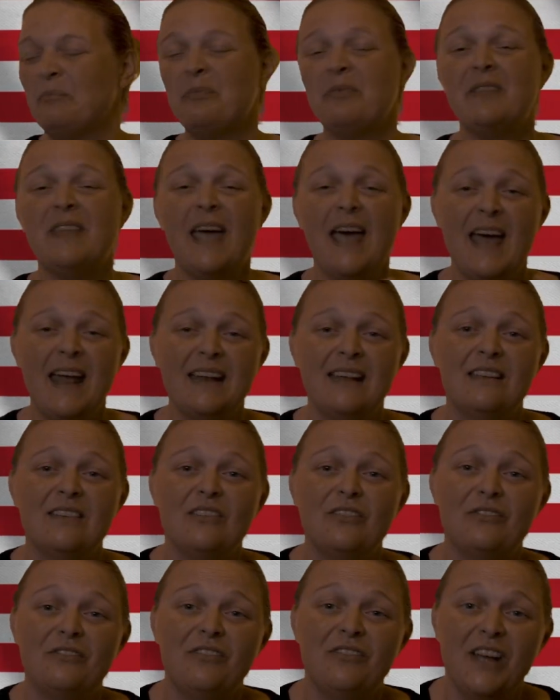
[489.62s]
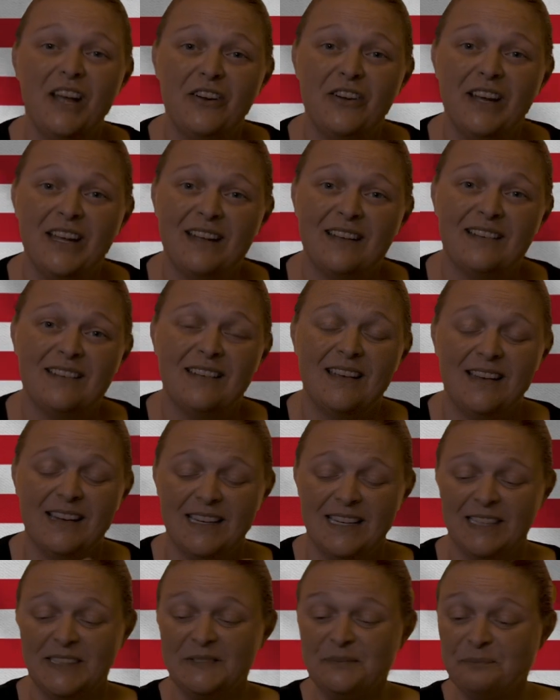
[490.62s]
That is very
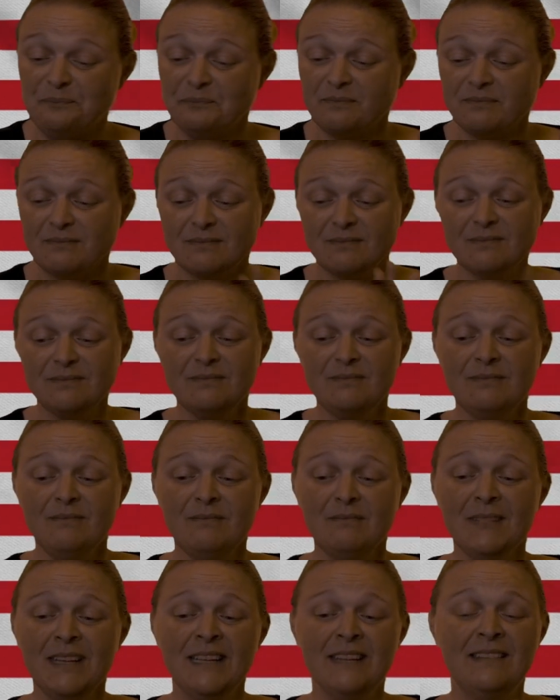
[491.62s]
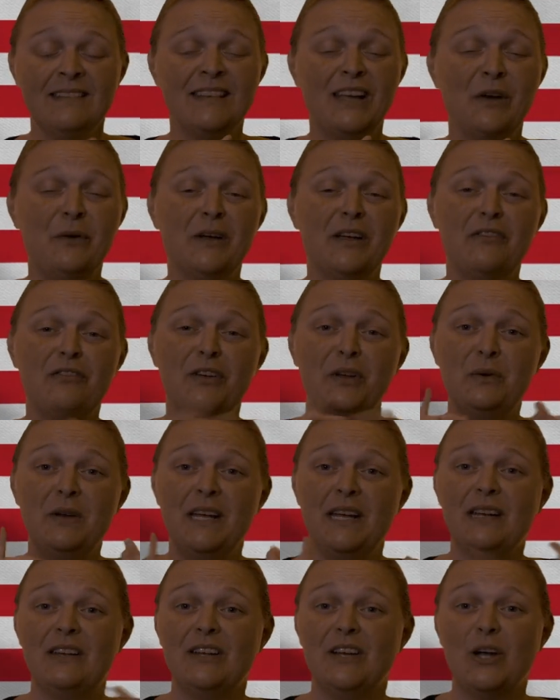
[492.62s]
exciting. So if you
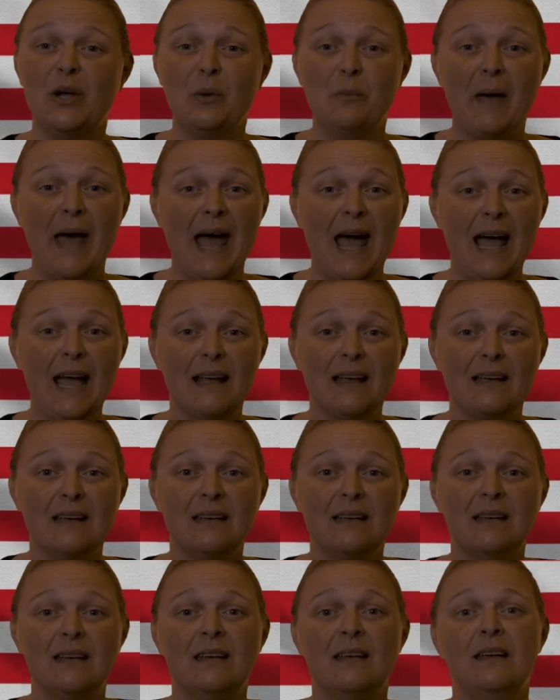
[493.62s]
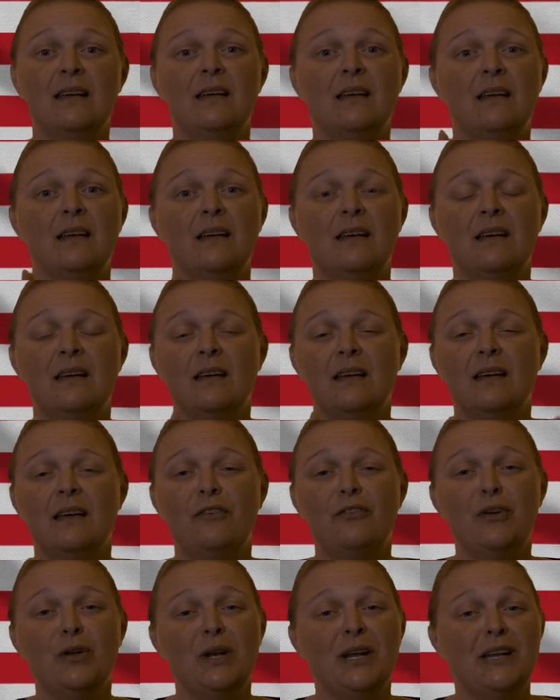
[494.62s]
need to go back,
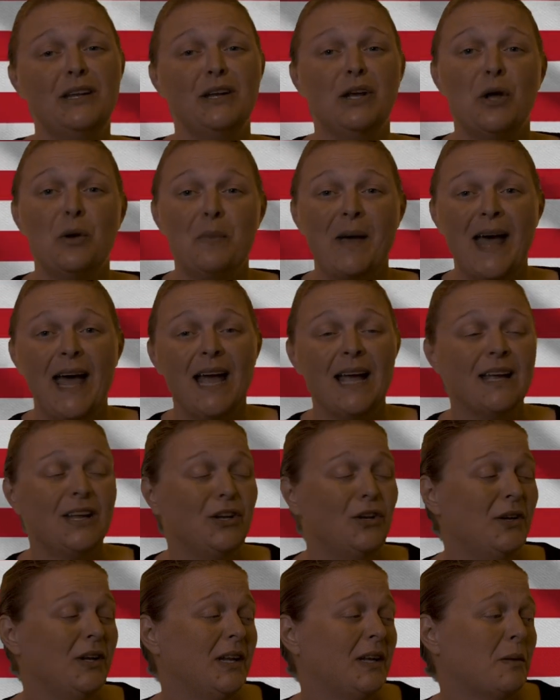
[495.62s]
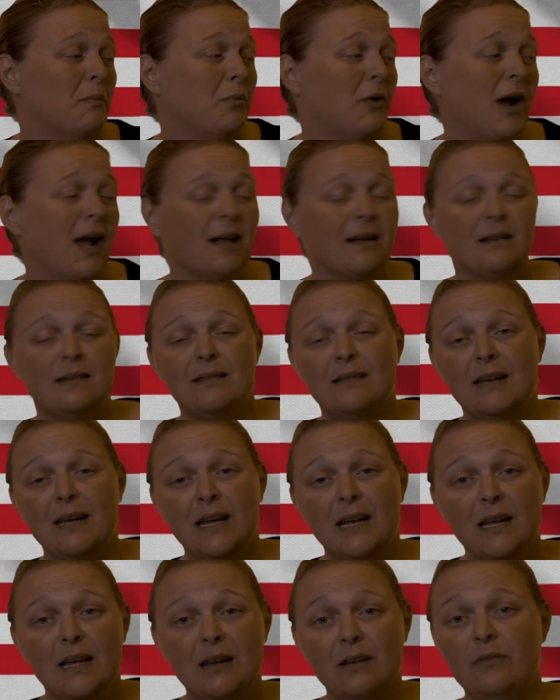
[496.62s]
and you need to practice
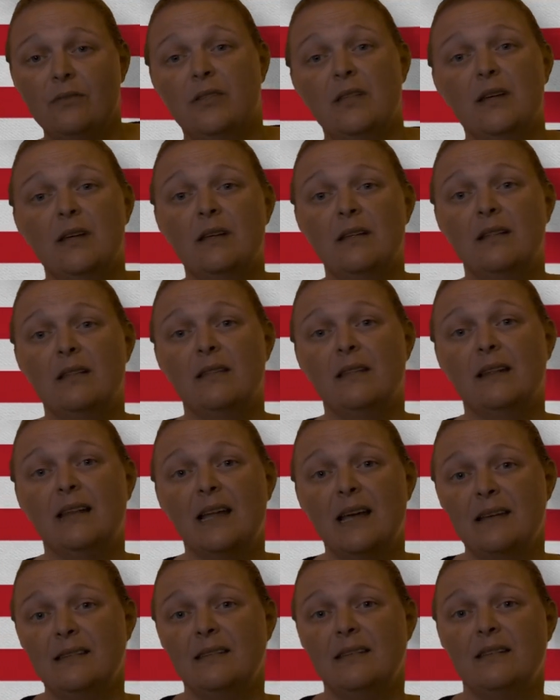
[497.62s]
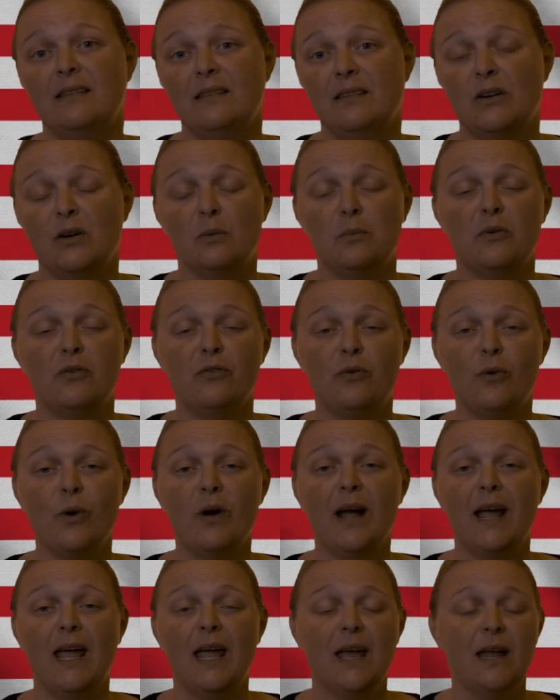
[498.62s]
any of the lessons that are
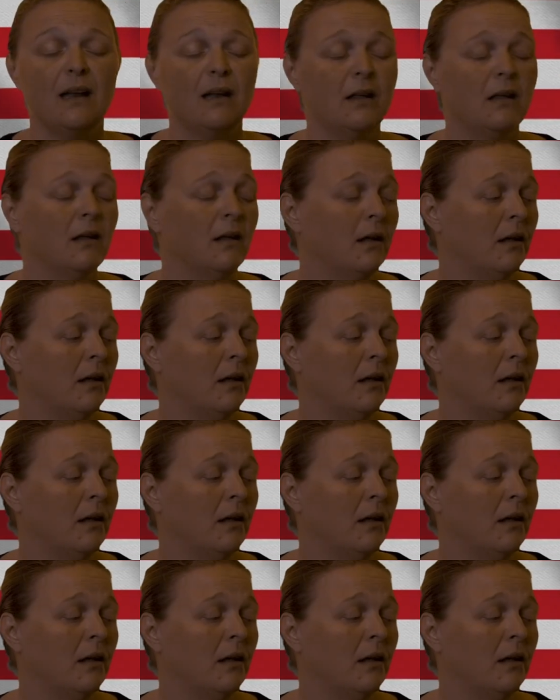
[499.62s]
beforehand,